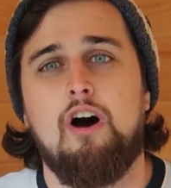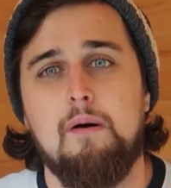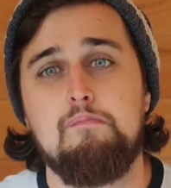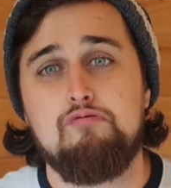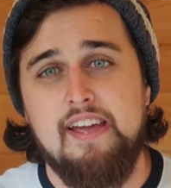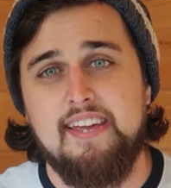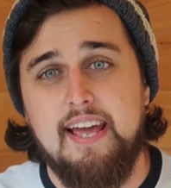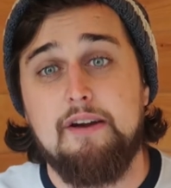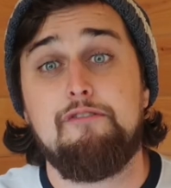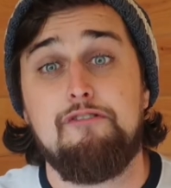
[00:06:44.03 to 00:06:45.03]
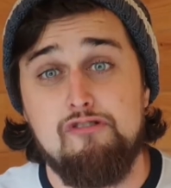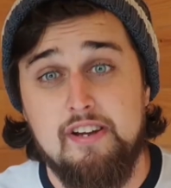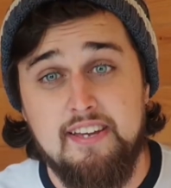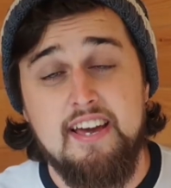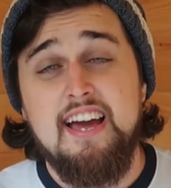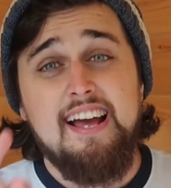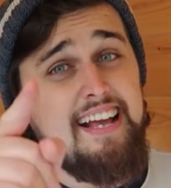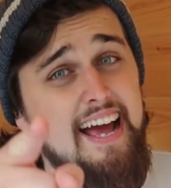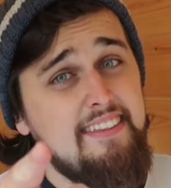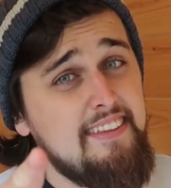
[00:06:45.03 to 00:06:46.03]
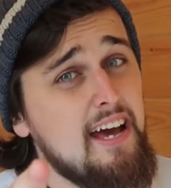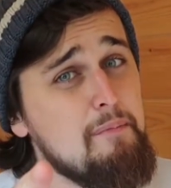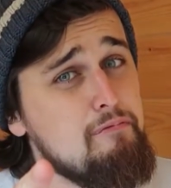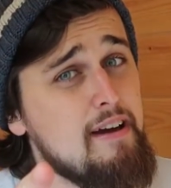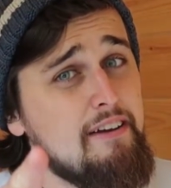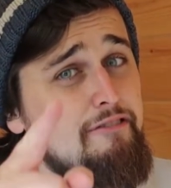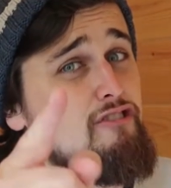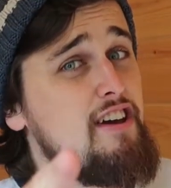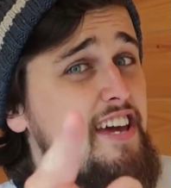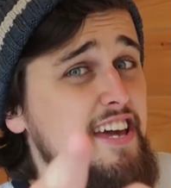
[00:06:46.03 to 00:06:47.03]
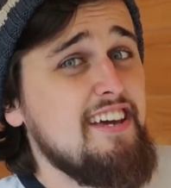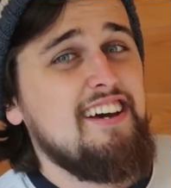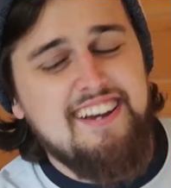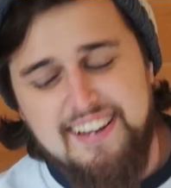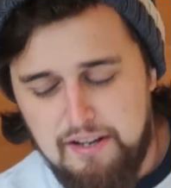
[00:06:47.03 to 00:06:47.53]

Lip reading: not break free. Can I break free?